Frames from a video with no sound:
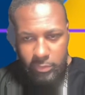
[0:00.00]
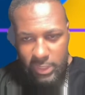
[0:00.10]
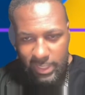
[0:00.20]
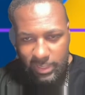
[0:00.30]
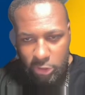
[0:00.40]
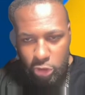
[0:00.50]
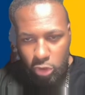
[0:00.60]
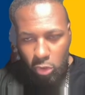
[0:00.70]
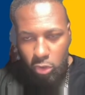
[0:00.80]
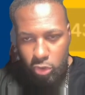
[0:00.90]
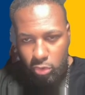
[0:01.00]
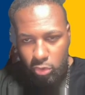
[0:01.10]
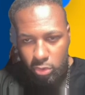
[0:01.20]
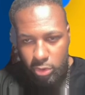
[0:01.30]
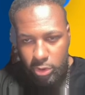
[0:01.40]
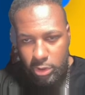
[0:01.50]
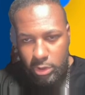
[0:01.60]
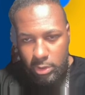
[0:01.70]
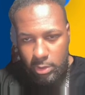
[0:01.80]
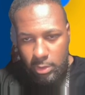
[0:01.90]
taking the
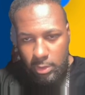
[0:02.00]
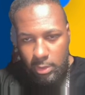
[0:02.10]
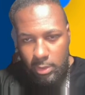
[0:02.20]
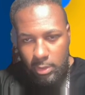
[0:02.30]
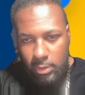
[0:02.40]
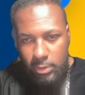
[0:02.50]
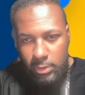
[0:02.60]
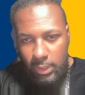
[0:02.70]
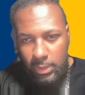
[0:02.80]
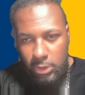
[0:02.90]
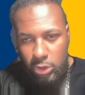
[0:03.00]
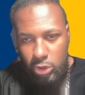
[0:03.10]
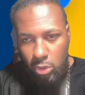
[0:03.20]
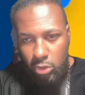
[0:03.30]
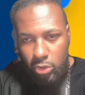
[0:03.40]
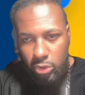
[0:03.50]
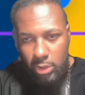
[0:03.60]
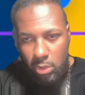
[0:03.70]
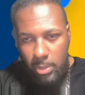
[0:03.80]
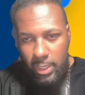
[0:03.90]
Chargers. Taking the Chargers
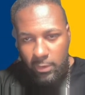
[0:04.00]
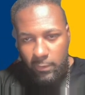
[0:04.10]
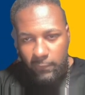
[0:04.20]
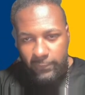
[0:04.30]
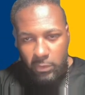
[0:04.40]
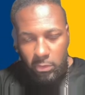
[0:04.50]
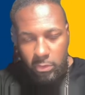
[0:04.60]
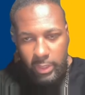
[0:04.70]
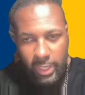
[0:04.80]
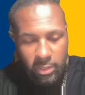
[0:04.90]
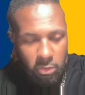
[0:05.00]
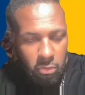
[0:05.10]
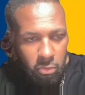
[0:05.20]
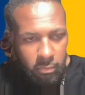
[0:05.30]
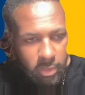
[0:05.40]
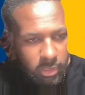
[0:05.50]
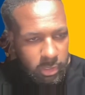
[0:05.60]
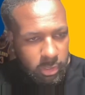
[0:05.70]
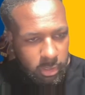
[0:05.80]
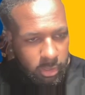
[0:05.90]
on that home field at home.
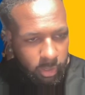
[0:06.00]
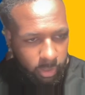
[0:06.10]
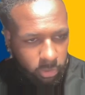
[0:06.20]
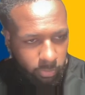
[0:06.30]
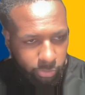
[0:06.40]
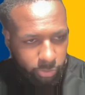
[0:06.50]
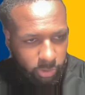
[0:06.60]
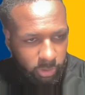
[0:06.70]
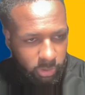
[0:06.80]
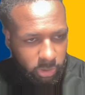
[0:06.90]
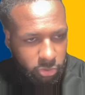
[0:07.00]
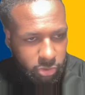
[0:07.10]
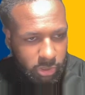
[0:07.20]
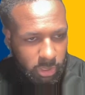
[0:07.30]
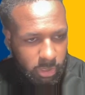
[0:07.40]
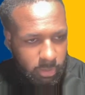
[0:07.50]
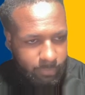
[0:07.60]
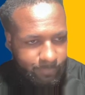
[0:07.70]
I completely understand it.